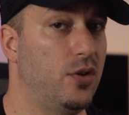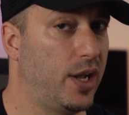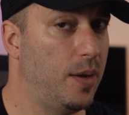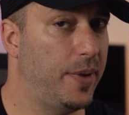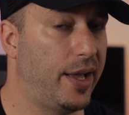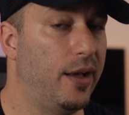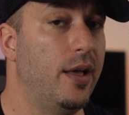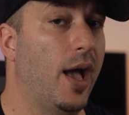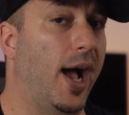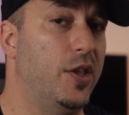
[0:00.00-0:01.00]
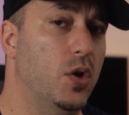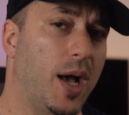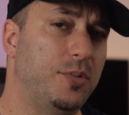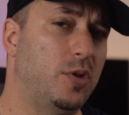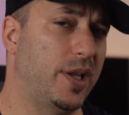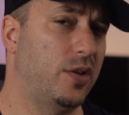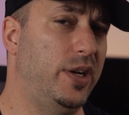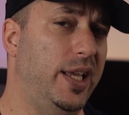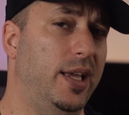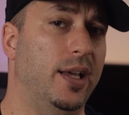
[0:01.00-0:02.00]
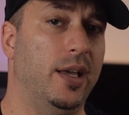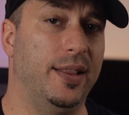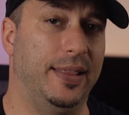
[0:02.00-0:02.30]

your camera and you have to manually